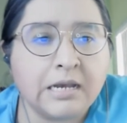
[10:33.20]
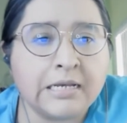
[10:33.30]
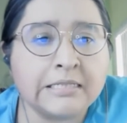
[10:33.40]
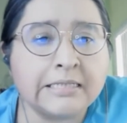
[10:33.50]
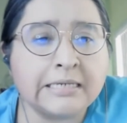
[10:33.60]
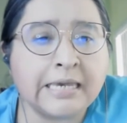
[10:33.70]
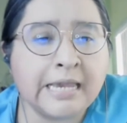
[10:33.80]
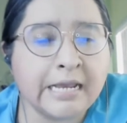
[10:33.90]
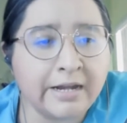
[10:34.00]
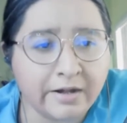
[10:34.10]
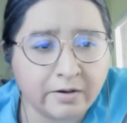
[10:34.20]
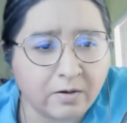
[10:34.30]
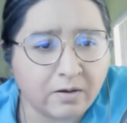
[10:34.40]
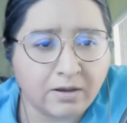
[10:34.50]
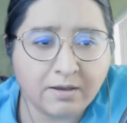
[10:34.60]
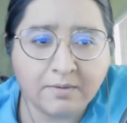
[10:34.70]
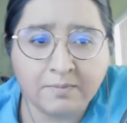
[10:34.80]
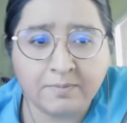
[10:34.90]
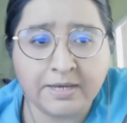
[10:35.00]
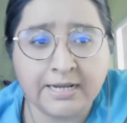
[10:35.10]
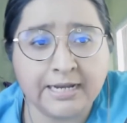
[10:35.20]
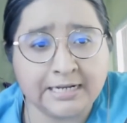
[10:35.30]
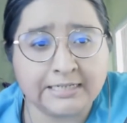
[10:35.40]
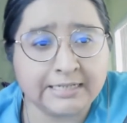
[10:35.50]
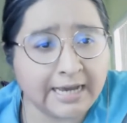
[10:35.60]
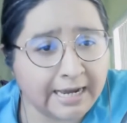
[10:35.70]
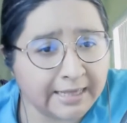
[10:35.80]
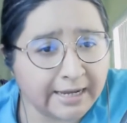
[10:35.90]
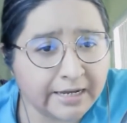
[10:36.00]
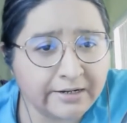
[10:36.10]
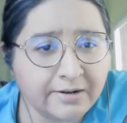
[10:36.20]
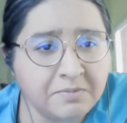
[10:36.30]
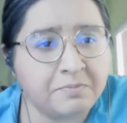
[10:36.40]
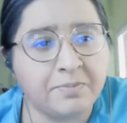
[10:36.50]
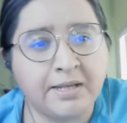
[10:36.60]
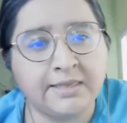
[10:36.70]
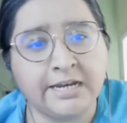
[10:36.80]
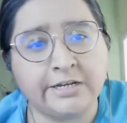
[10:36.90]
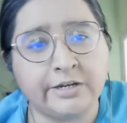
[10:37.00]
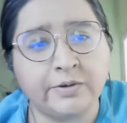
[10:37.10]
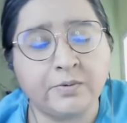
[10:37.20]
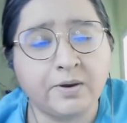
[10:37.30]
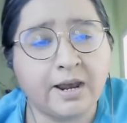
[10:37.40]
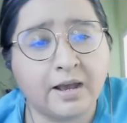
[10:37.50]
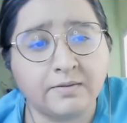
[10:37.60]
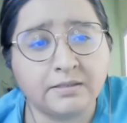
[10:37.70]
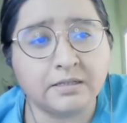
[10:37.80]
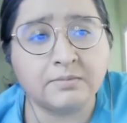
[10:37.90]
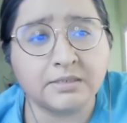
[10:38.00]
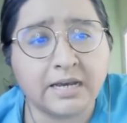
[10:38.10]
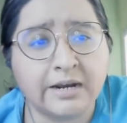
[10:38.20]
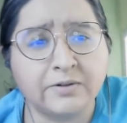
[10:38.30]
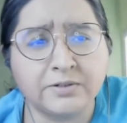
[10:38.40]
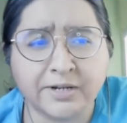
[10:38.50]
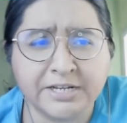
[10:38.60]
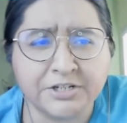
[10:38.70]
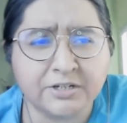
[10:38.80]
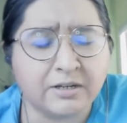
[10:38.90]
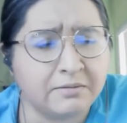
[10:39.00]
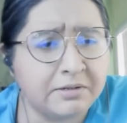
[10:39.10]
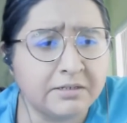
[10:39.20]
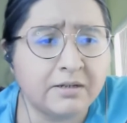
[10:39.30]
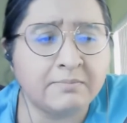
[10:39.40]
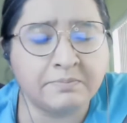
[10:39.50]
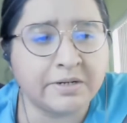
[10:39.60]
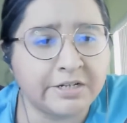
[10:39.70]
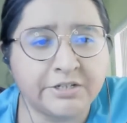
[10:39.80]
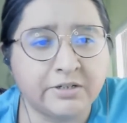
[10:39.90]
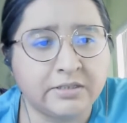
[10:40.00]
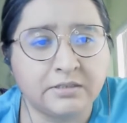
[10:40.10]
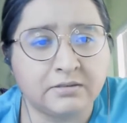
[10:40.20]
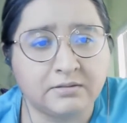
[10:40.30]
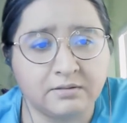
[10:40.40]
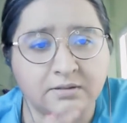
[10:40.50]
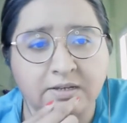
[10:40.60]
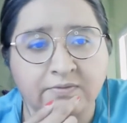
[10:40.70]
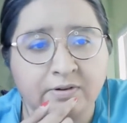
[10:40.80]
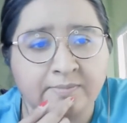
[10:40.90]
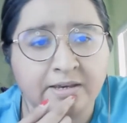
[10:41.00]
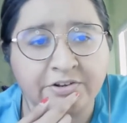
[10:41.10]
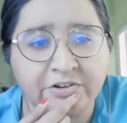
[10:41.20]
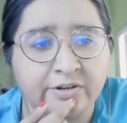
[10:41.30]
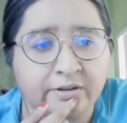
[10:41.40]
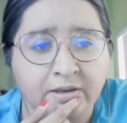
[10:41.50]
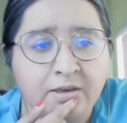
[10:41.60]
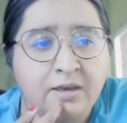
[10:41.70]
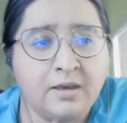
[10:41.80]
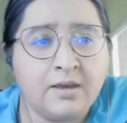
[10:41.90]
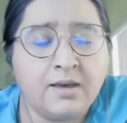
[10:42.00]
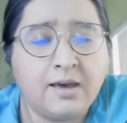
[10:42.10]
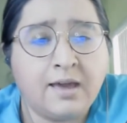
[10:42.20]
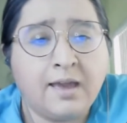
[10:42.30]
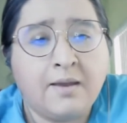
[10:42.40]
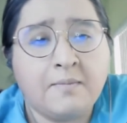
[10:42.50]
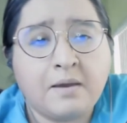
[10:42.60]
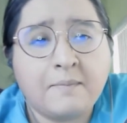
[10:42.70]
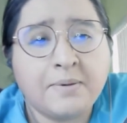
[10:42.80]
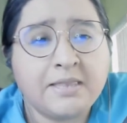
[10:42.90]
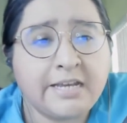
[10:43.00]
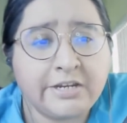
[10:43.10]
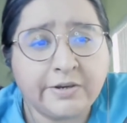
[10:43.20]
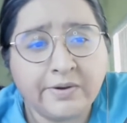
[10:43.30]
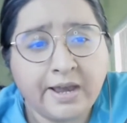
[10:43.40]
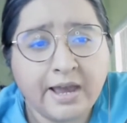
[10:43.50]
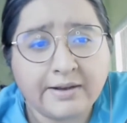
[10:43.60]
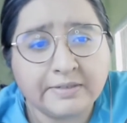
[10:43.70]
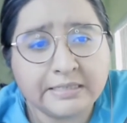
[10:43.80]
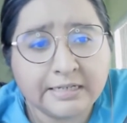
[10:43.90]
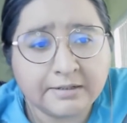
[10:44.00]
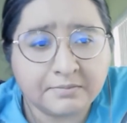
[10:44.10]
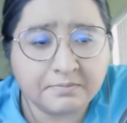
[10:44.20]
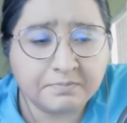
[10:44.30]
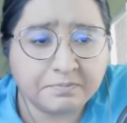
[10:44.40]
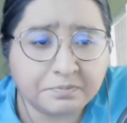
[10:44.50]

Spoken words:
it's Kindle, but in Thailand. But they do have some titles or Asia. I'm pretty sure it's from Asia. But they do have some